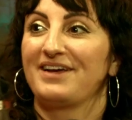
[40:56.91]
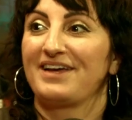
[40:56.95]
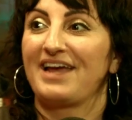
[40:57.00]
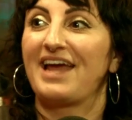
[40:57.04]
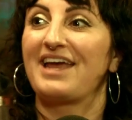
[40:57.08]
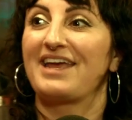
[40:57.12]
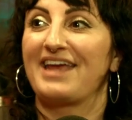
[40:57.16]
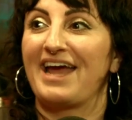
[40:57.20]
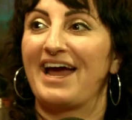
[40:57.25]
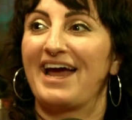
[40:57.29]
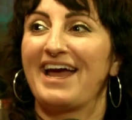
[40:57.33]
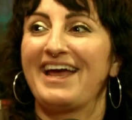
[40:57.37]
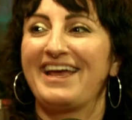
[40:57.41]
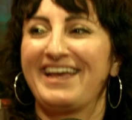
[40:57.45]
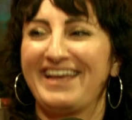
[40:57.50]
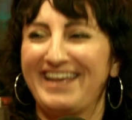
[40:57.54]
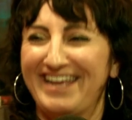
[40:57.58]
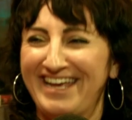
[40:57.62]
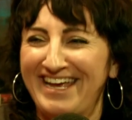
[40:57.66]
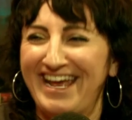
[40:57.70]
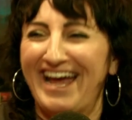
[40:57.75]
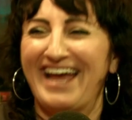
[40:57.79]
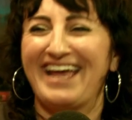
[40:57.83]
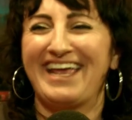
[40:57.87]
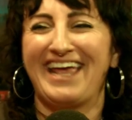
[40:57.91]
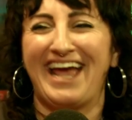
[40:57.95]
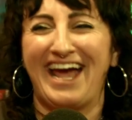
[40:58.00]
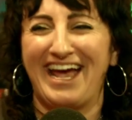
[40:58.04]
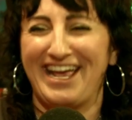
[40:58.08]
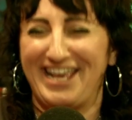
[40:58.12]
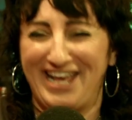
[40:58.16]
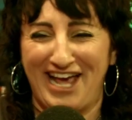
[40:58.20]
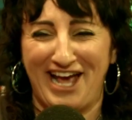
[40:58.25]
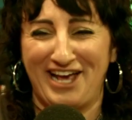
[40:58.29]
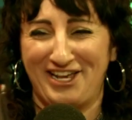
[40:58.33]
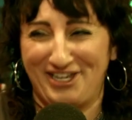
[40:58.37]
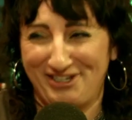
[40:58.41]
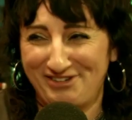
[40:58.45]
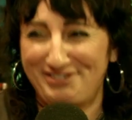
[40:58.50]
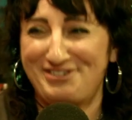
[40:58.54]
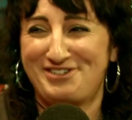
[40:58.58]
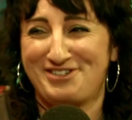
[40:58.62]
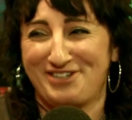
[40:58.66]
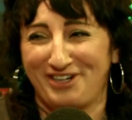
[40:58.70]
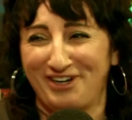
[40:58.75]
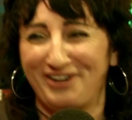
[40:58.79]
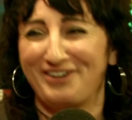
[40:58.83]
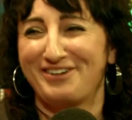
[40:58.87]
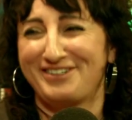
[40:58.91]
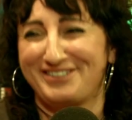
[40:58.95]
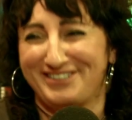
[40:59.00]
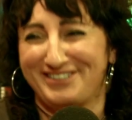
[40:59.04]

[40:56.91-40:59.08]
Yeah, yeah, you chose that.